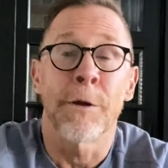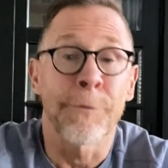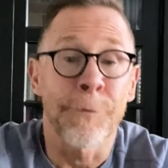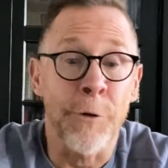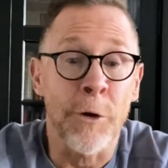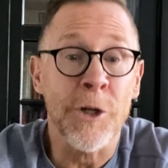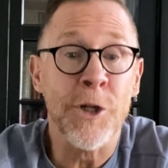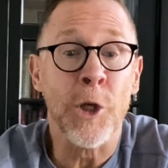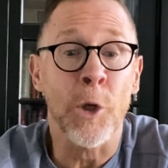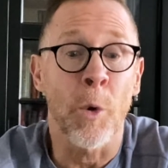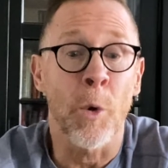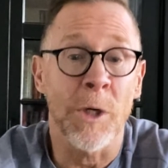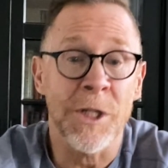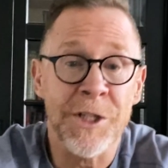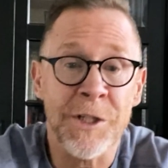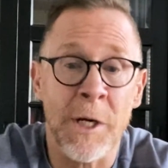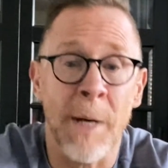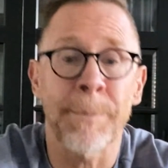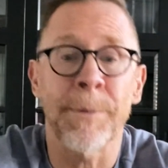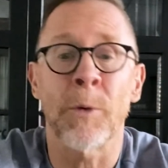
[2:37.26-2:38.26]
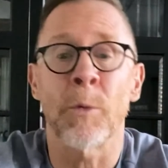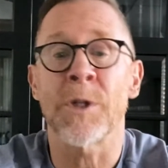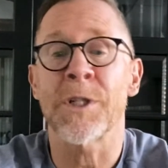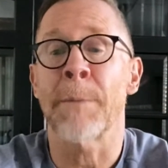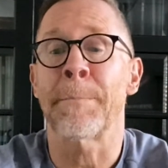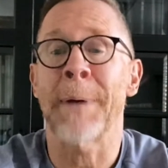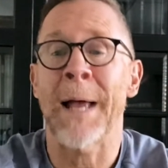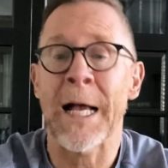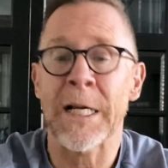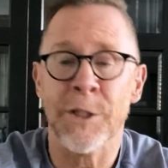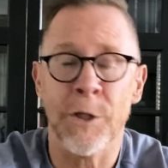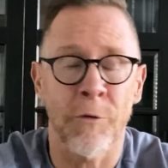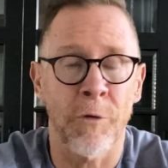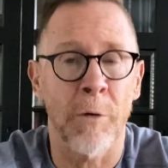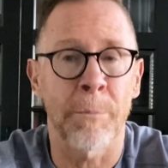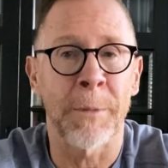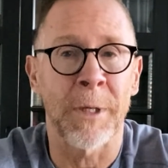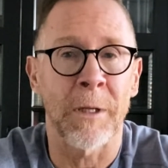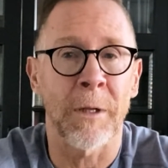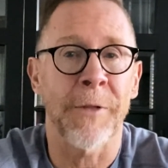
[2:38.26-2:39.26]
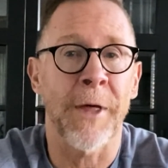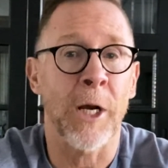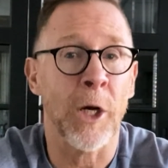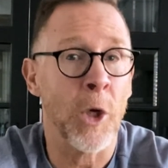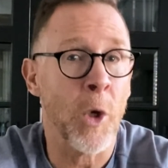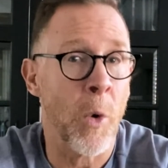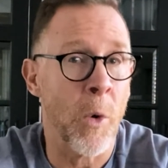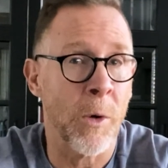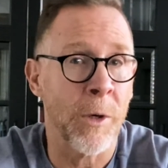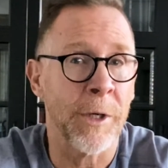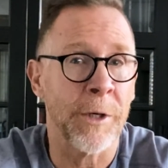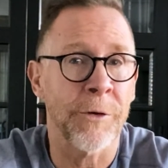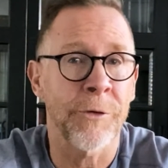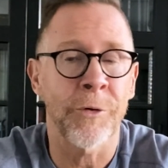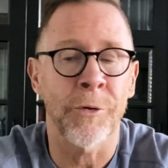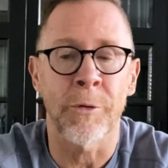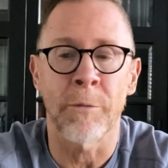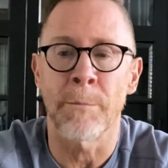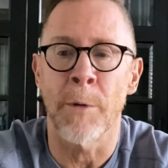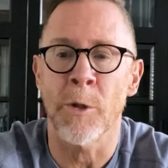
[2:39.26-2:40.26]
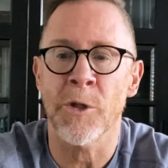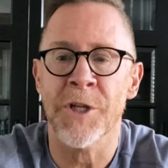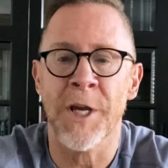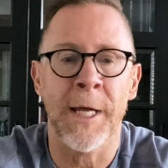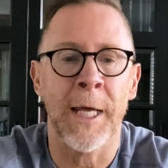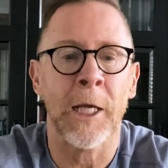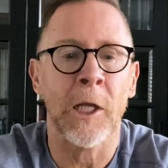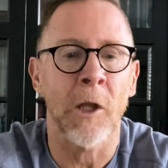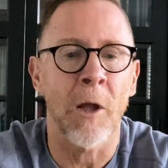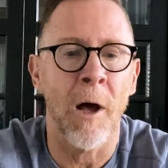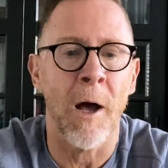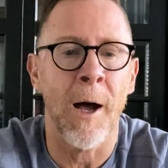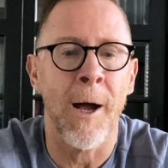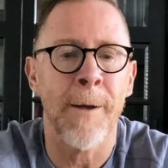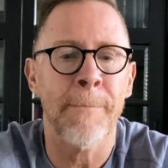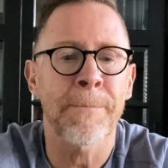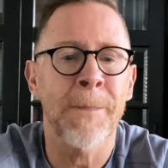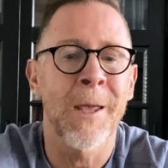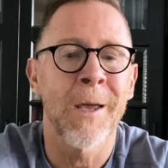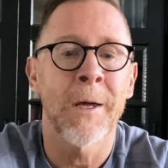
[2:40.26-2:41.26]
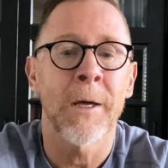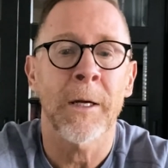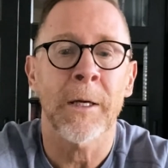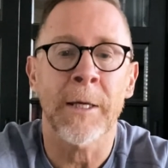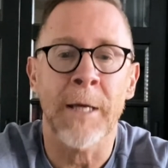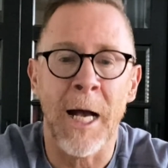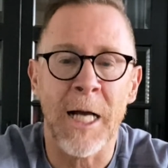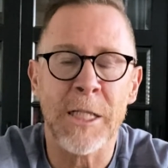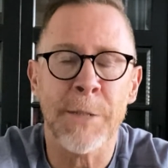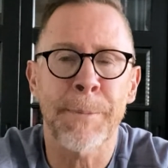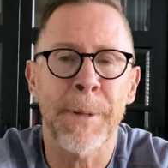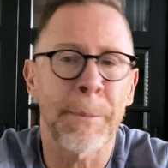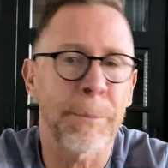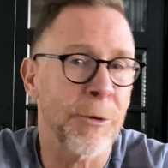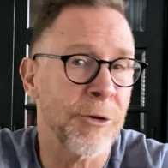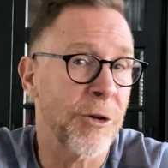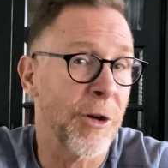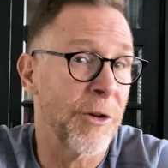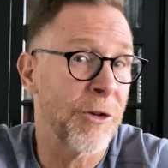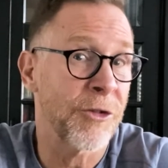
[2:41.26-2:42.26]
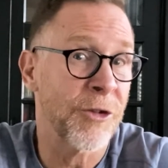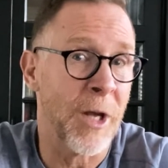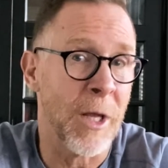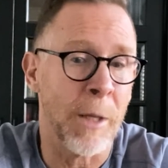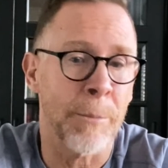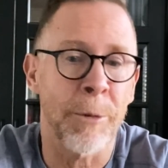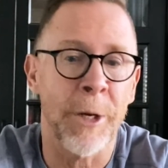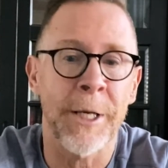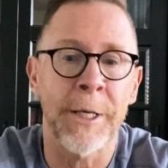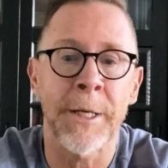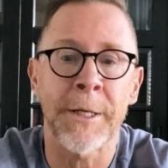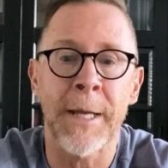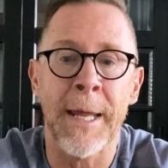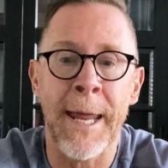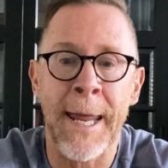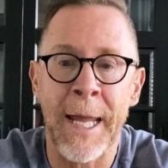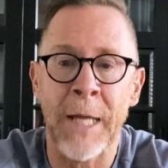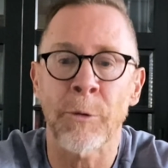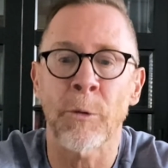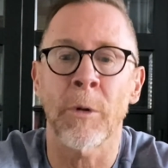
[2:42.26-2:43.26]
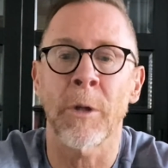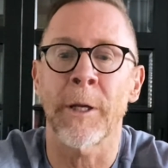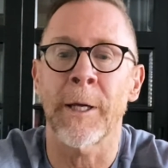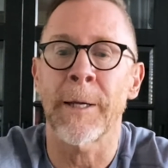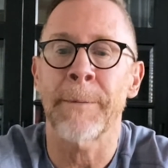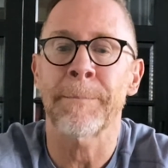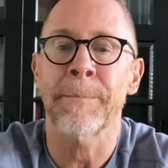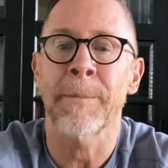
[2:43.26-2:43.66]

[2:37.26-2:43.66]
The first Lord's Supper was a Passover meal that, according to Mosaic law, God's people should celebrate it annually